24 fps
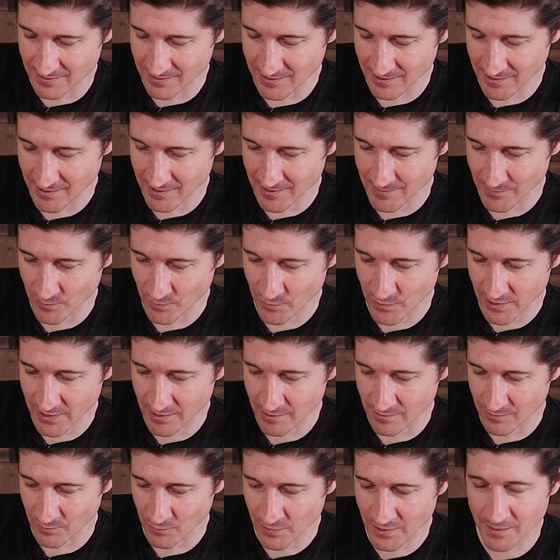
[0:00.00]
um, what
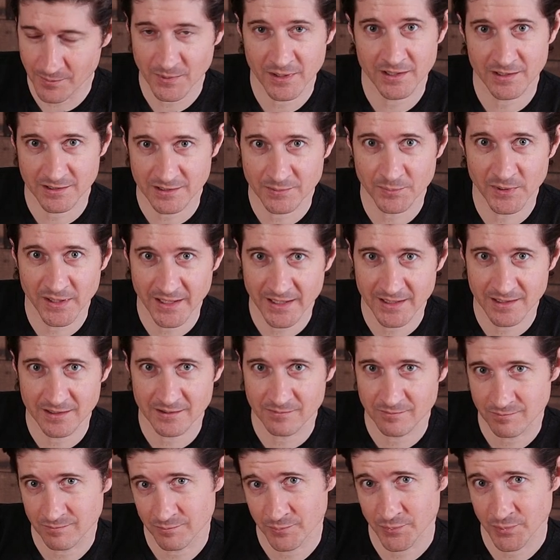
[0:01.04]
I, what I'm going to
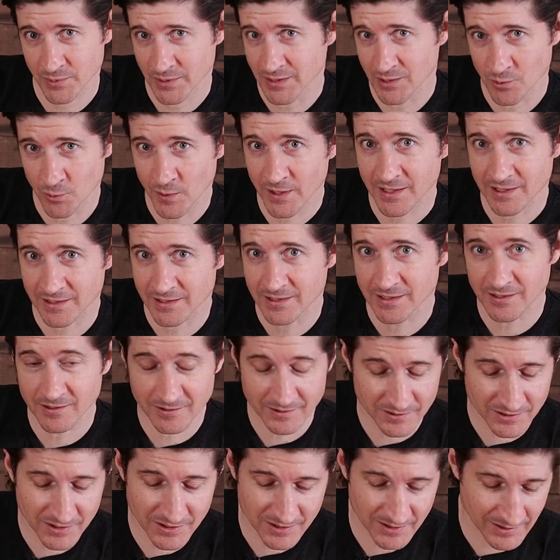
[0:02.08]
explain pretty quickly here
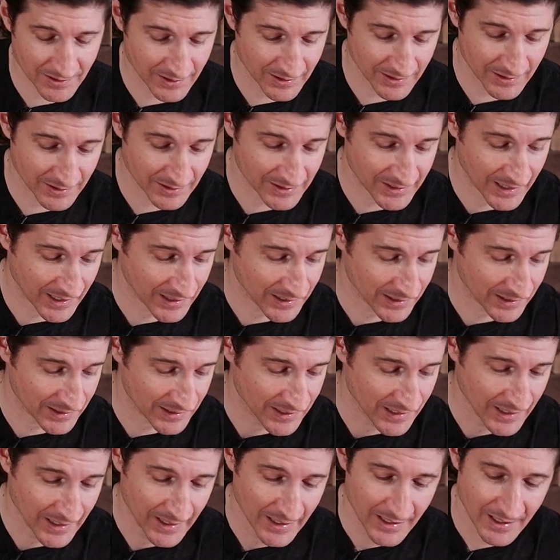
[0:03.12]
in just in a second
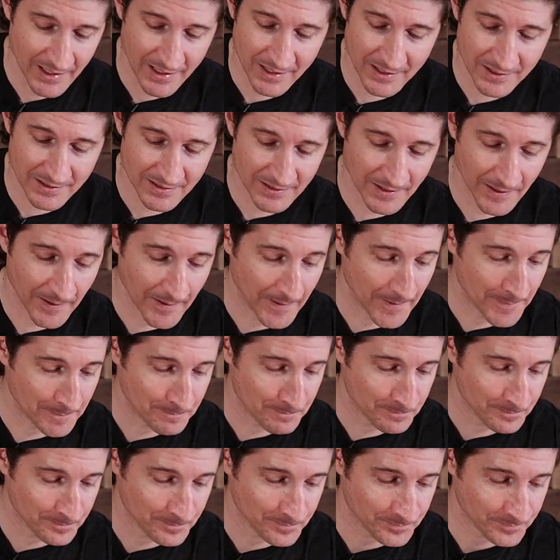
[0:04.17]
is
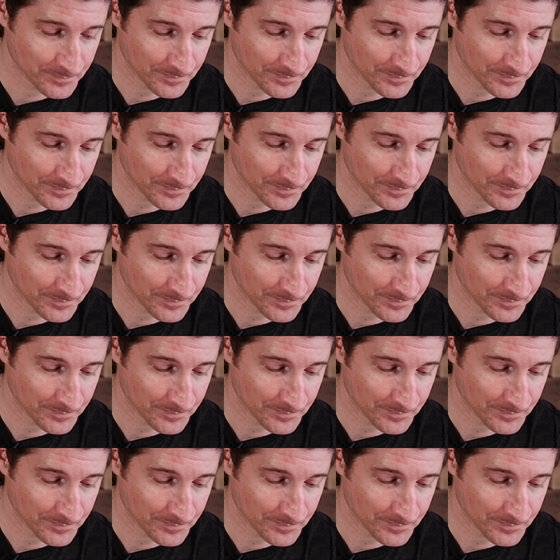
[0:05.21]
um,